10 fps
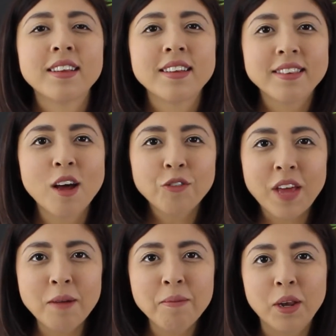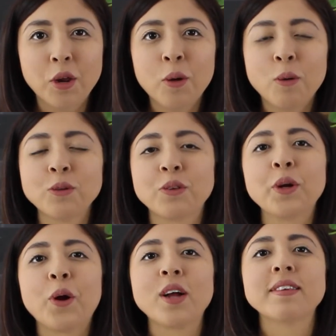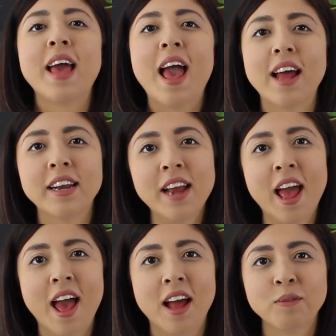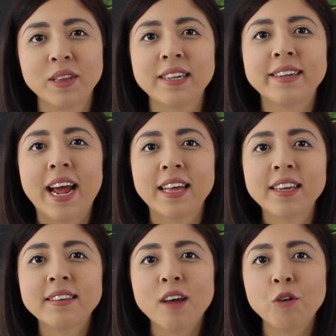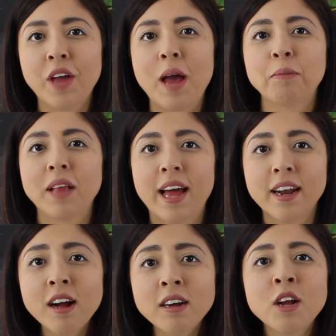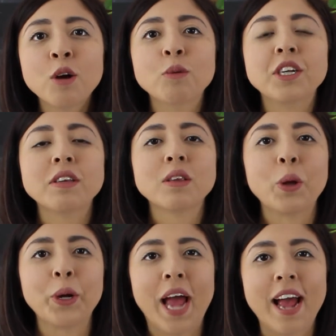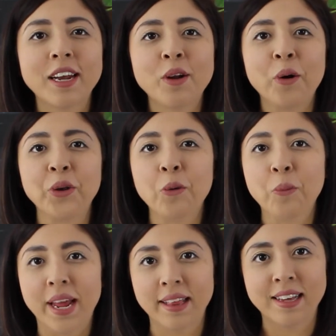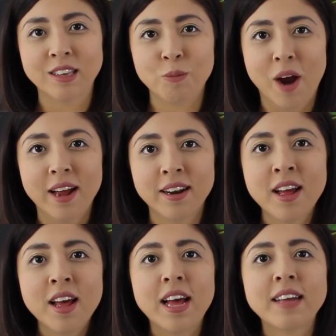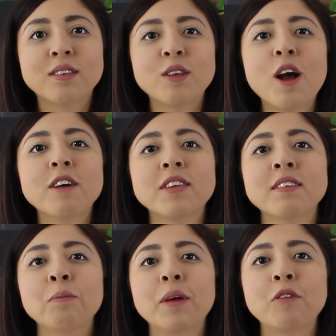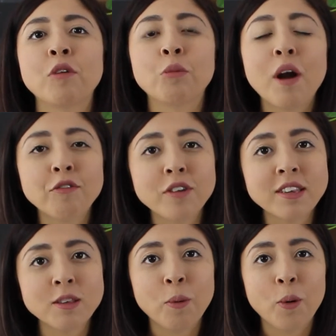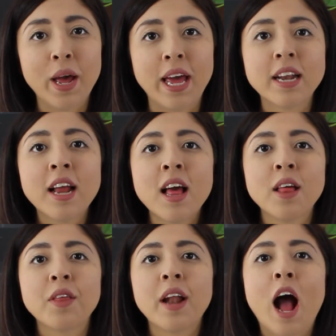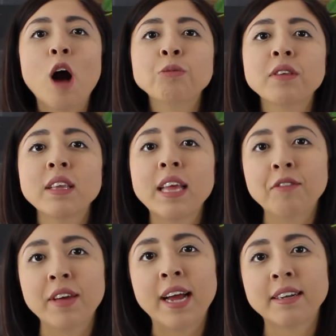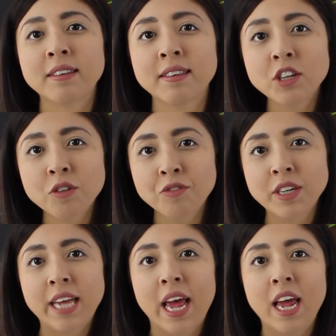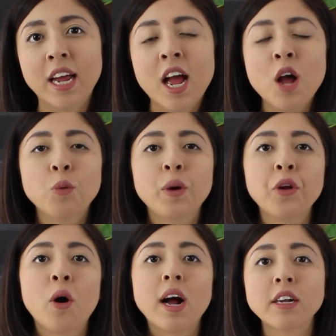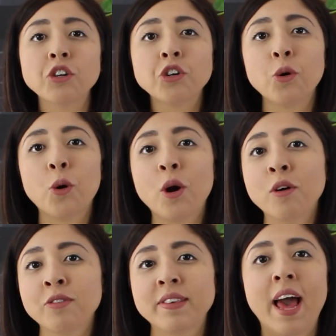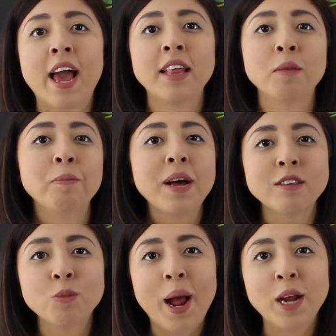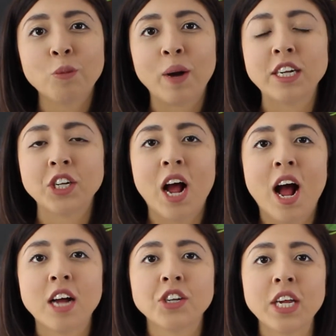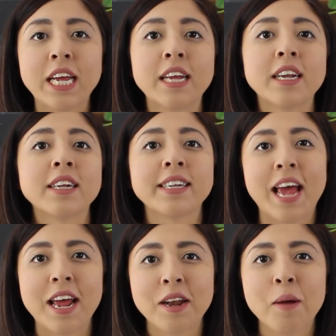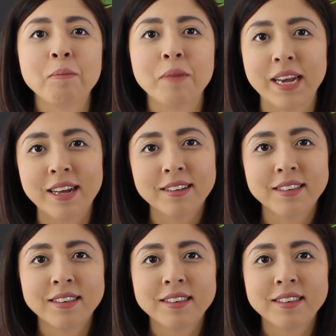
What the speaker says: The self-care menu also goes hand in hand with the daily self-care planner, which is located on your weekly spread. It serves as a bit of a reference point that helps alleviate decision fatigue when you're unsure of, say, the best way to recharge in 10 minutes.